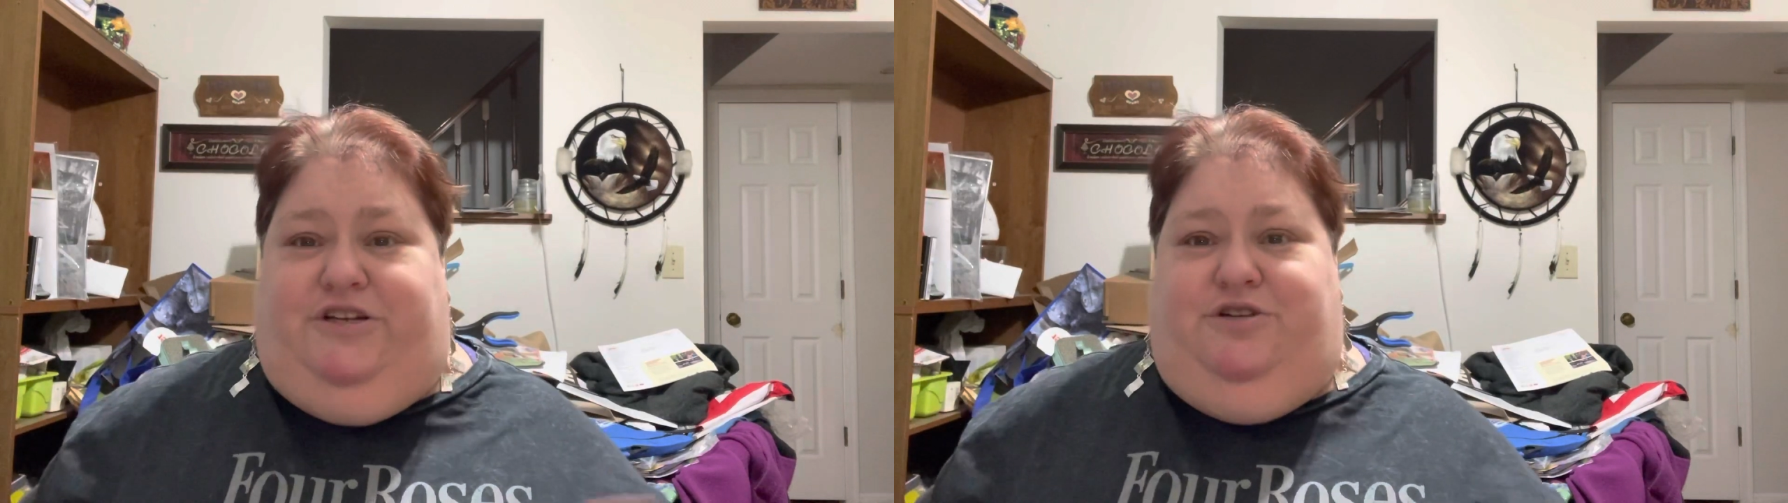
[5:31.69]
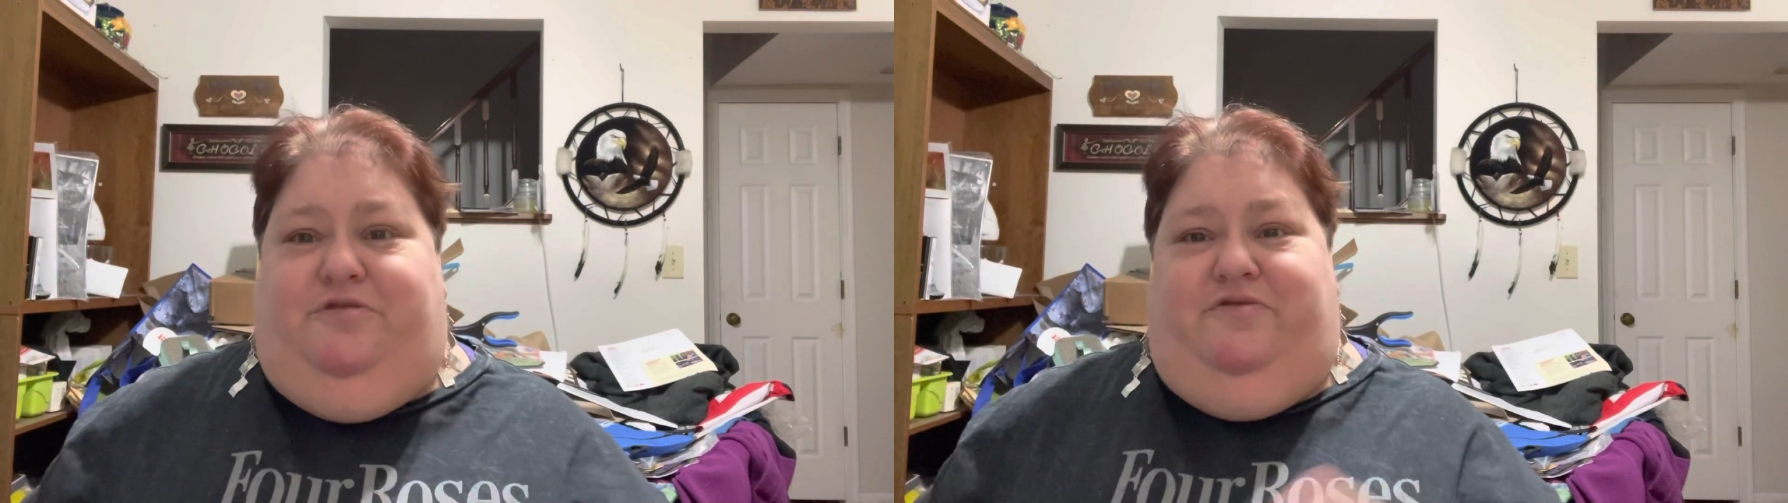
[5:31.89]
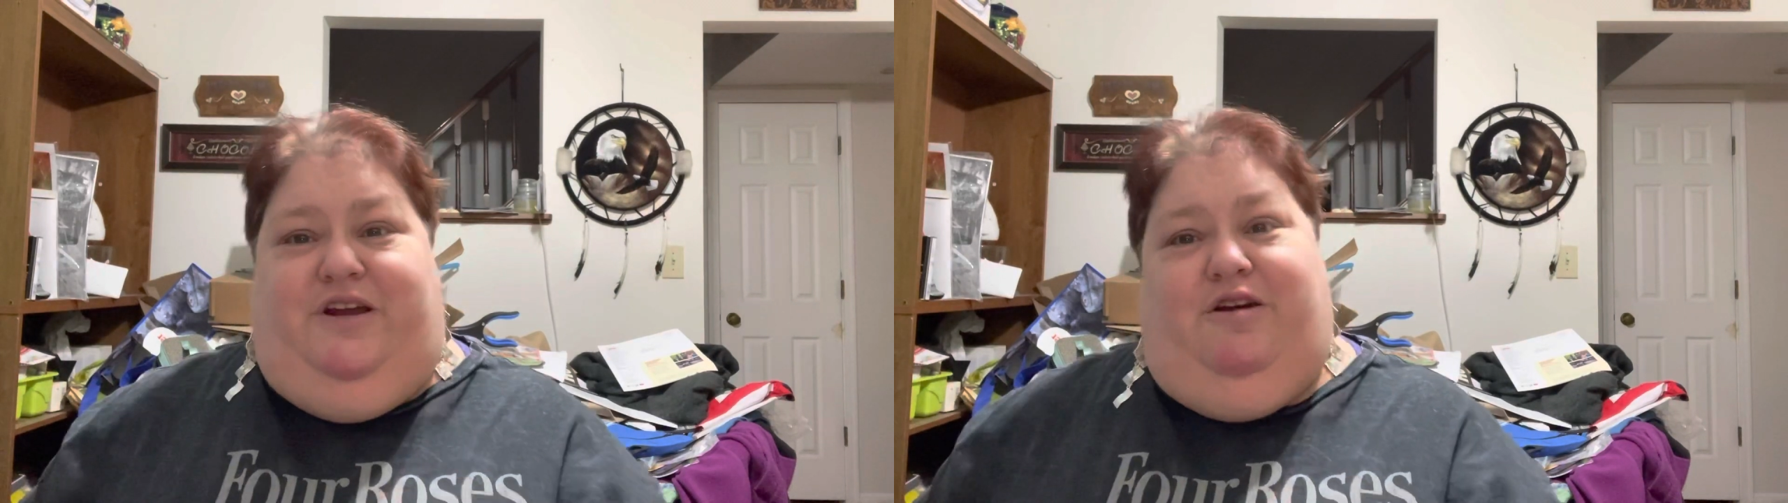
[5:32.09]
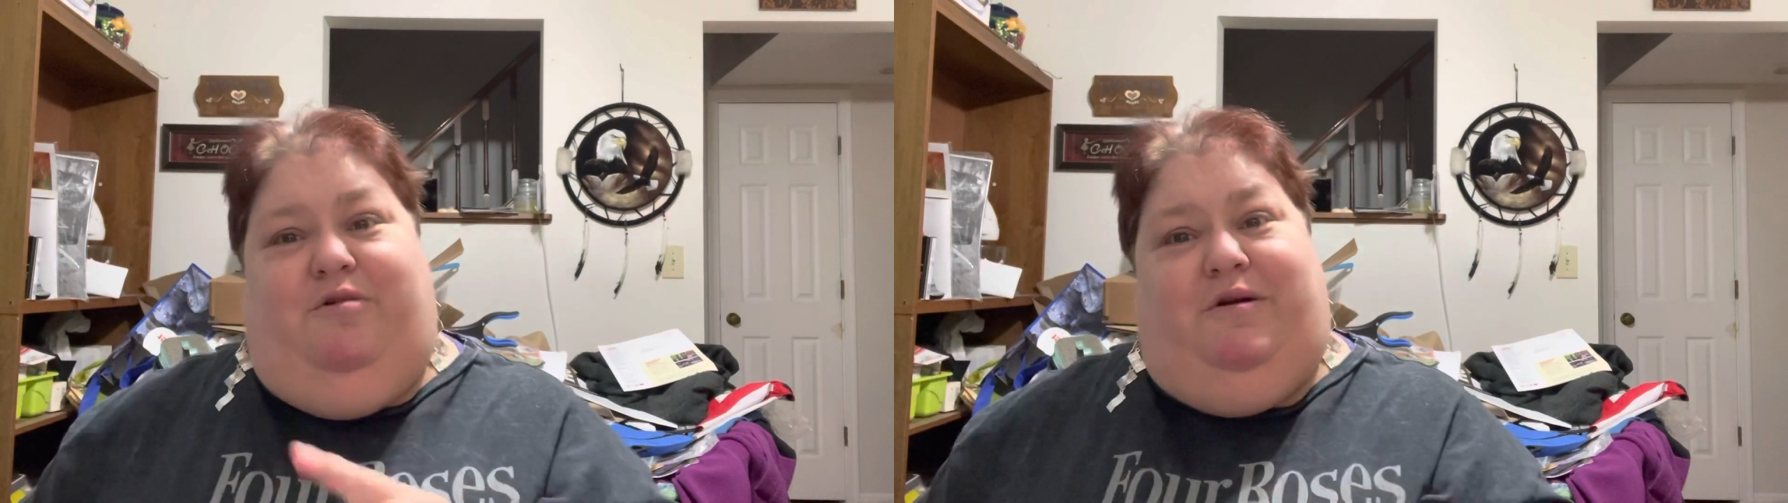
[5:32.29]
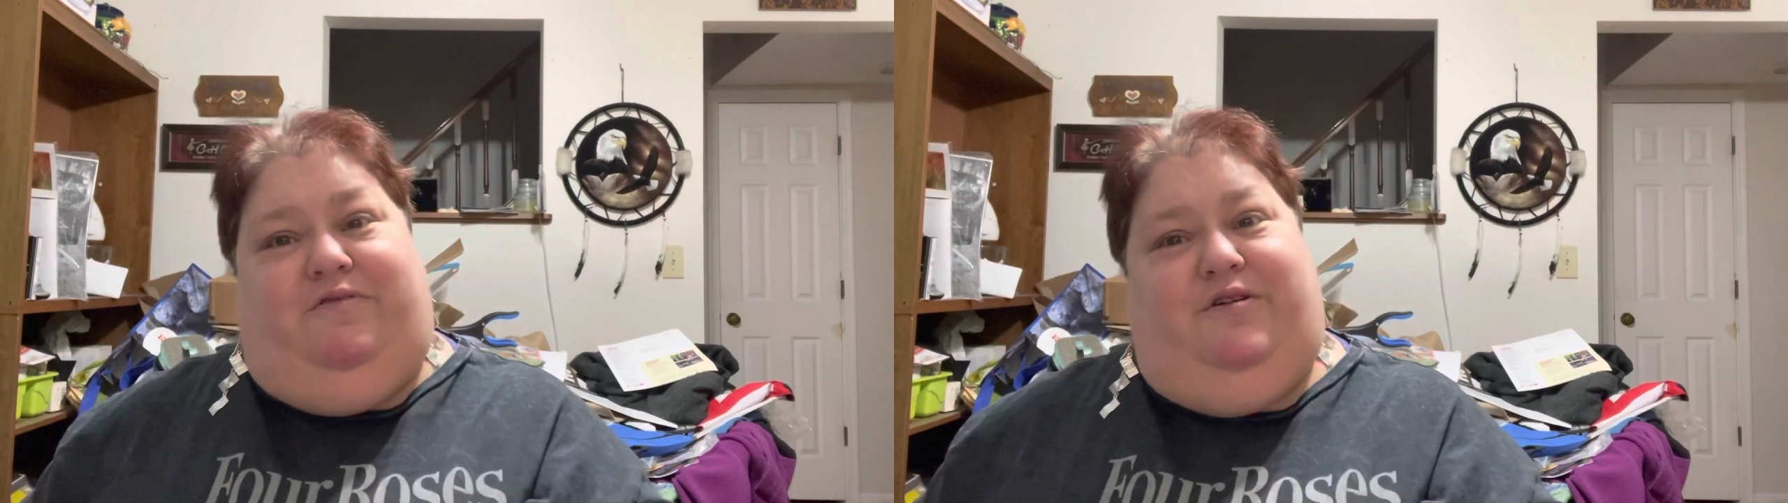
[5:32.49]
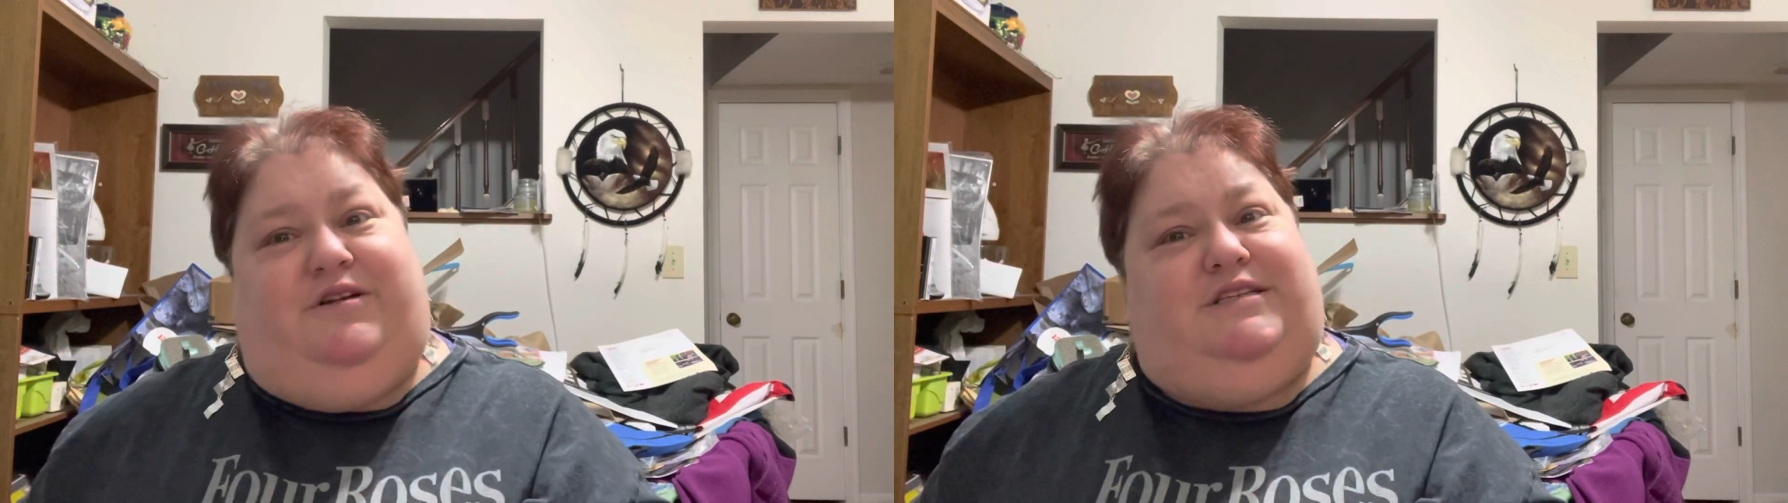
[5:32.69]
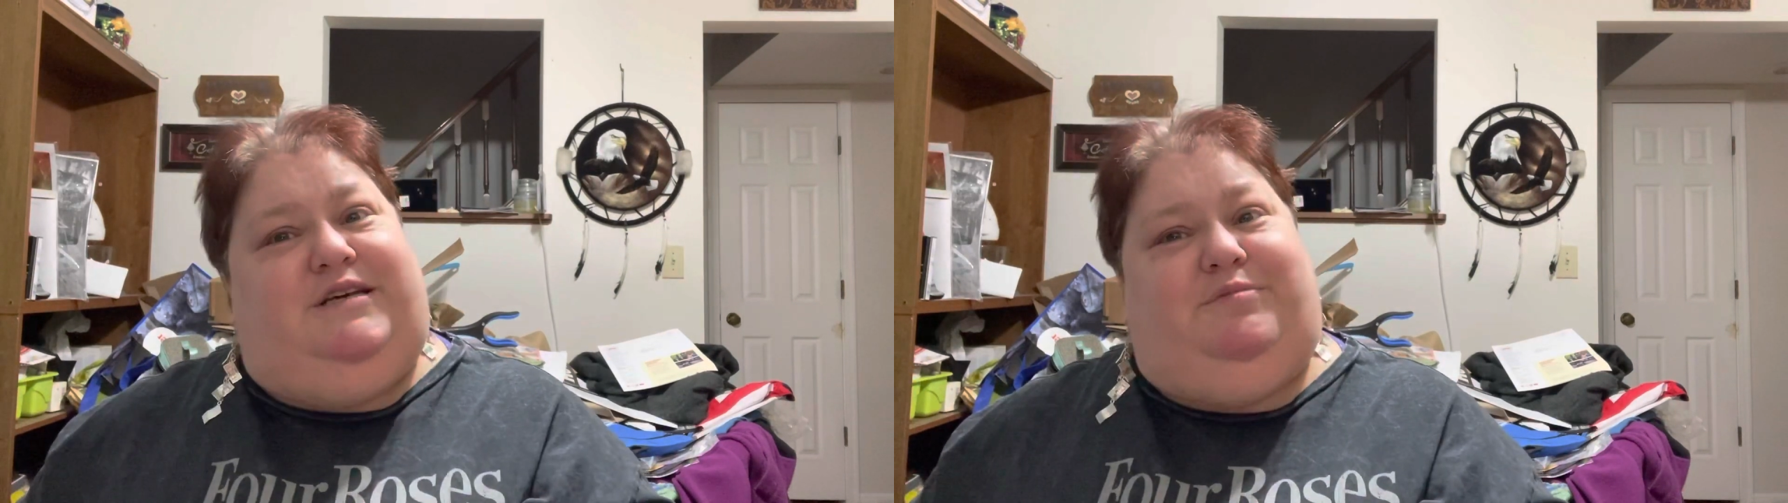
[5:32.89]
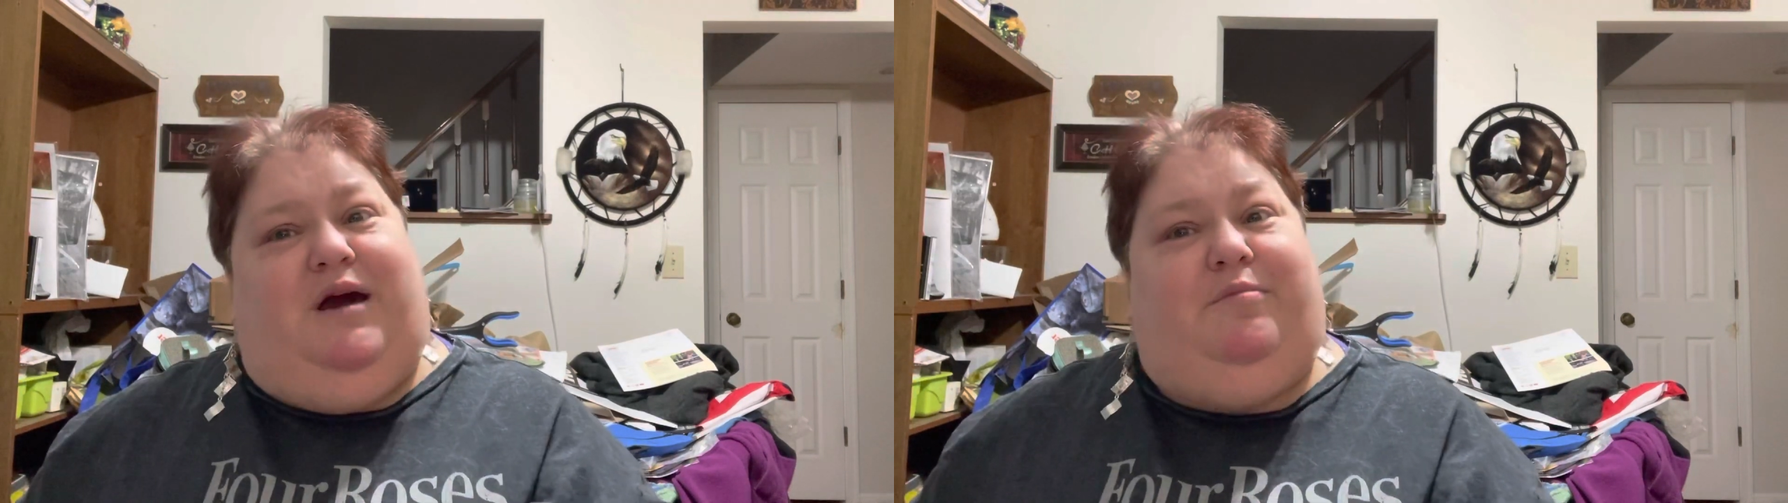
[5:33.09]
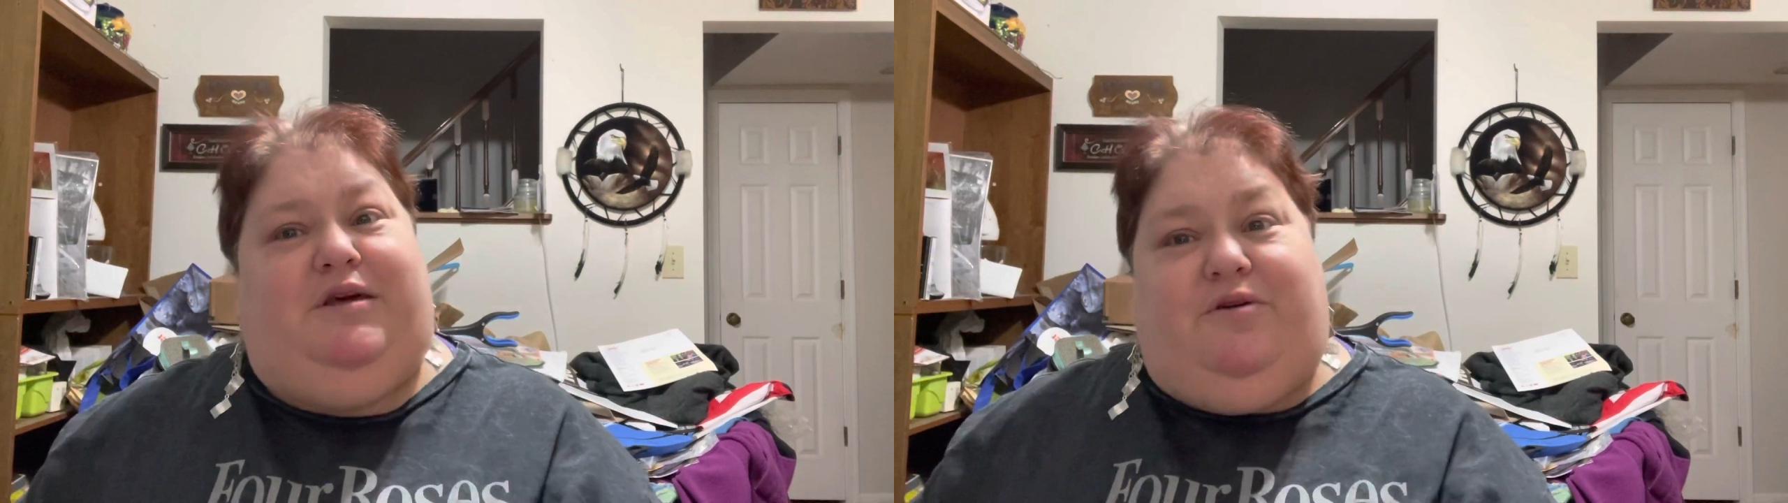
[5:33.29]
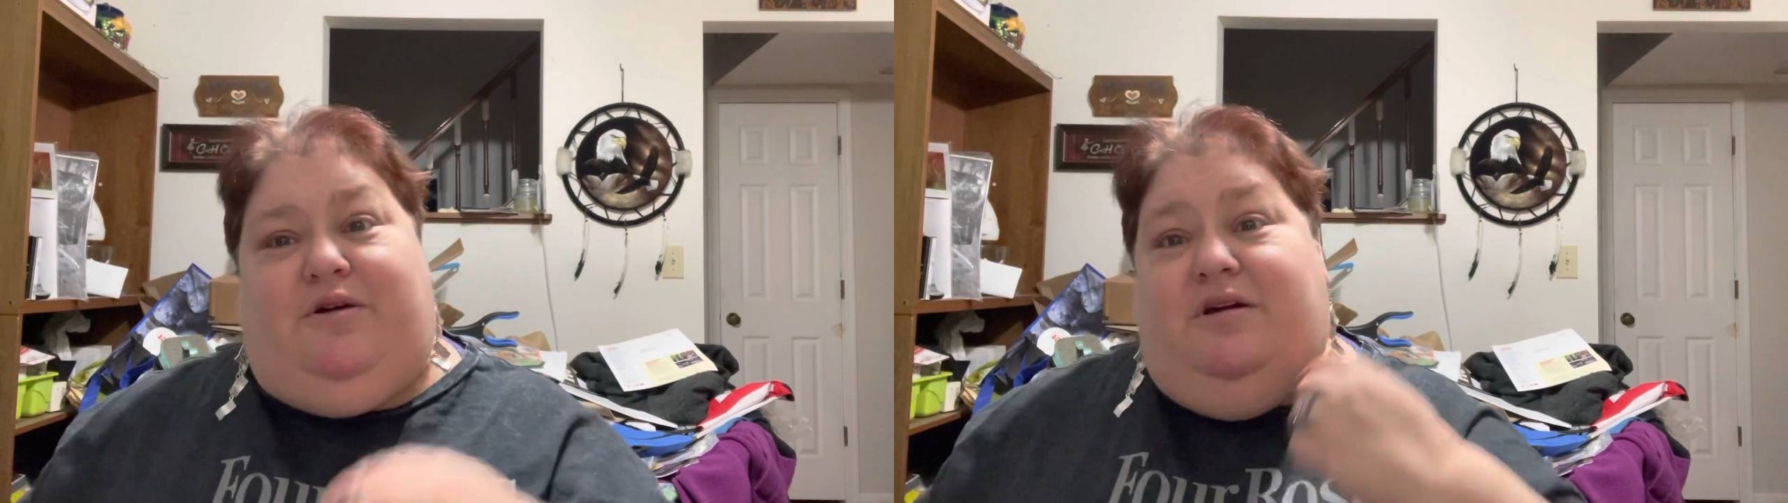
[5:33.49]
shoot a video on my phone at the same time
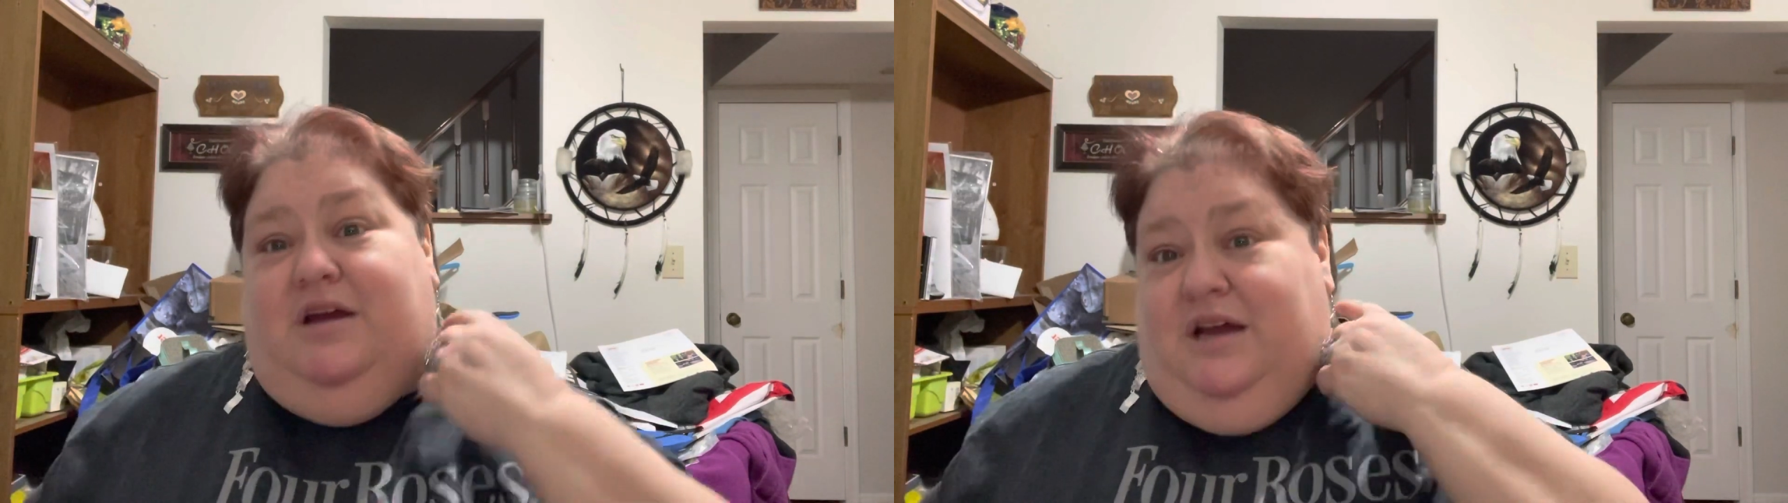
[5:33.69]
either.